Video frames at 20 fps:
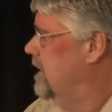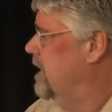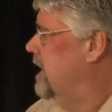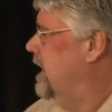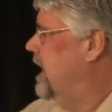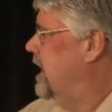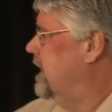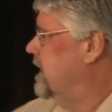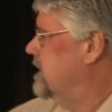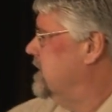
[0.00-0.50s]

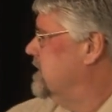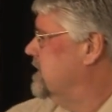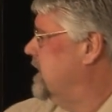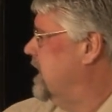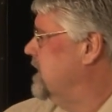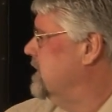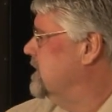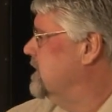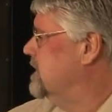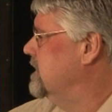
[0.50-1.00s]
and it
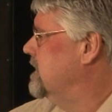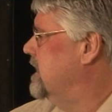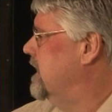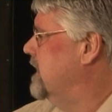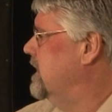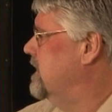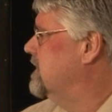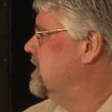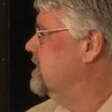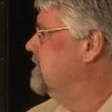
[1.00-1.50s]
senses any
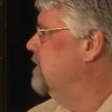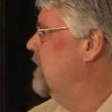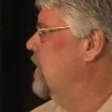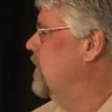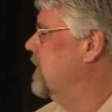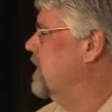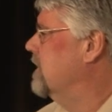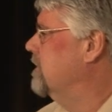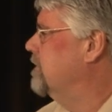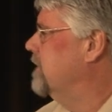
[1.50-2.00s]

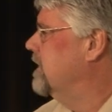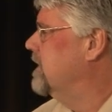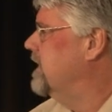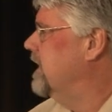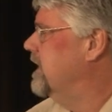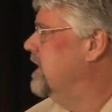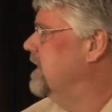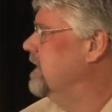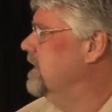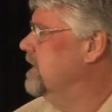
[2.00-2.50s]
smoke or
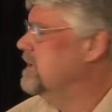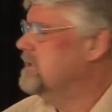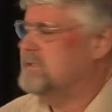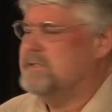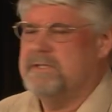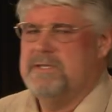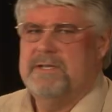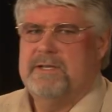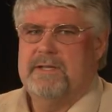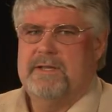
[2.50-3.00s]
particulates
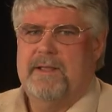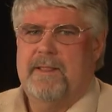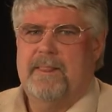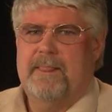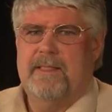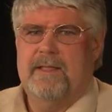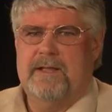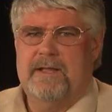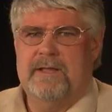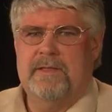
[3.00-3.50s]

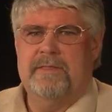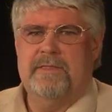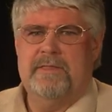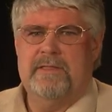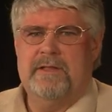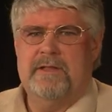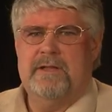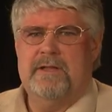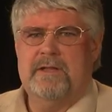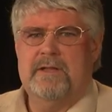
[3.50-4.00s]
in
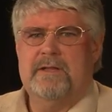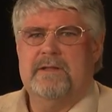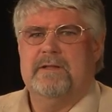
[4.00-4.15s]
the,